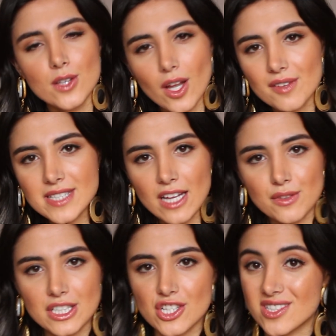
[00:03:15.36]
lot of
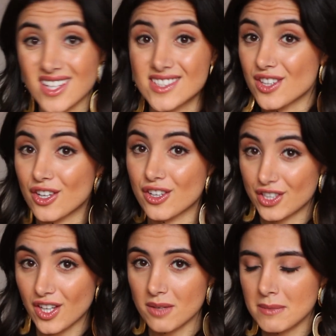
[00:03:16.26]
tailoring just doesn't look
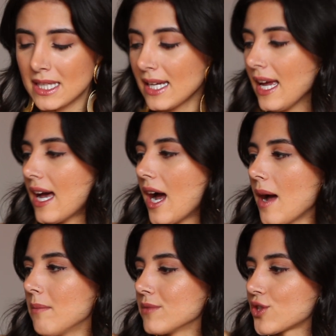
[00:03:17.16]
good on me.
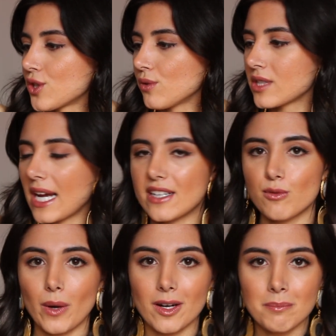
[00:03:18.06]
Suits kind
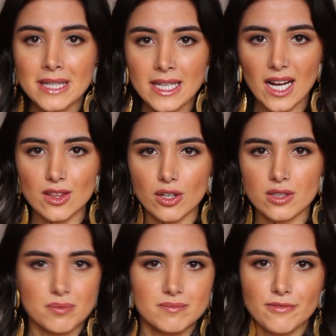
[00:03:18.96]
of wear me. I
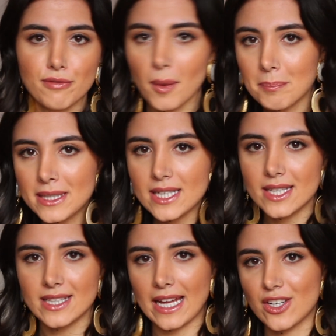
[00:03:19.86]
look frumpy
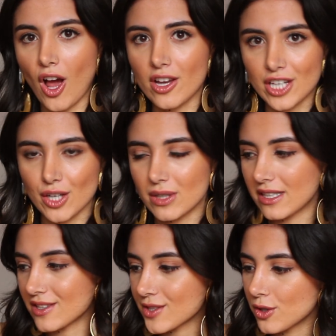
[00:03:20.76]
and like not cute
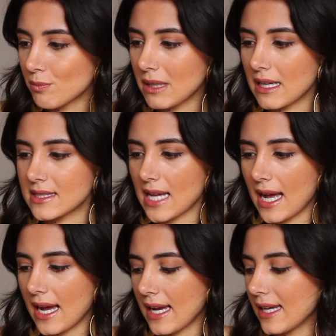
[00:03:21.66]
in a suit because
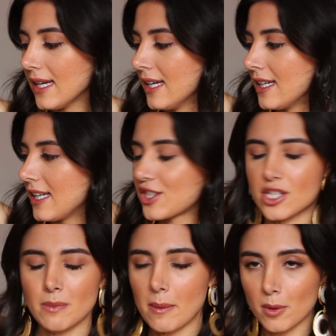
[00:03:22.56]
it's
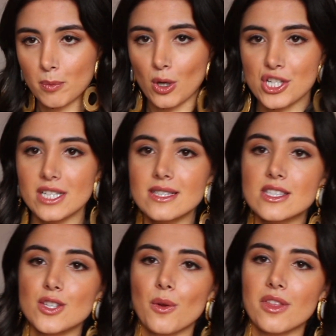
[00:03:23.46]
just my proportions.
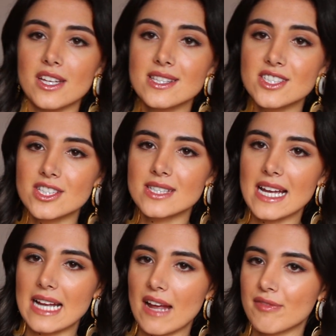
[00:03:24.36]
So this just
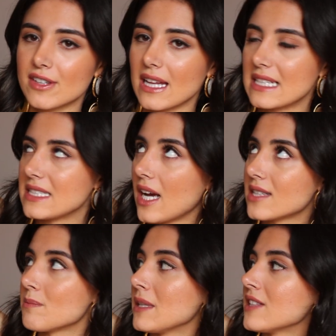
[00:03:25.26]
like, I feel like
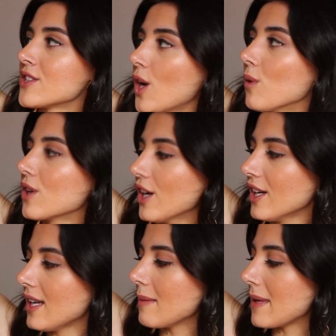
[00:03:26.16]
does me so
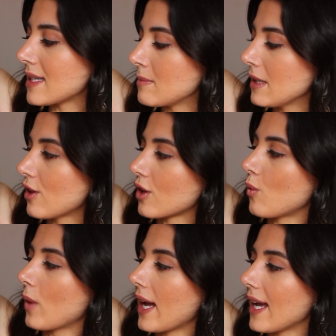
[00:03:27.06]
good. It makes me look
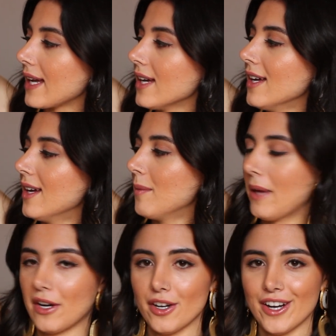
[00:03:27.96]
way
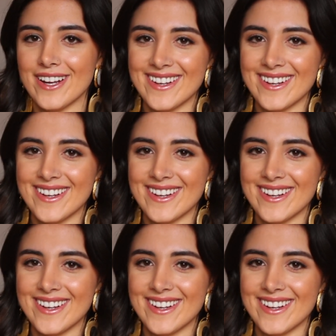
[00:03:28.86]
better.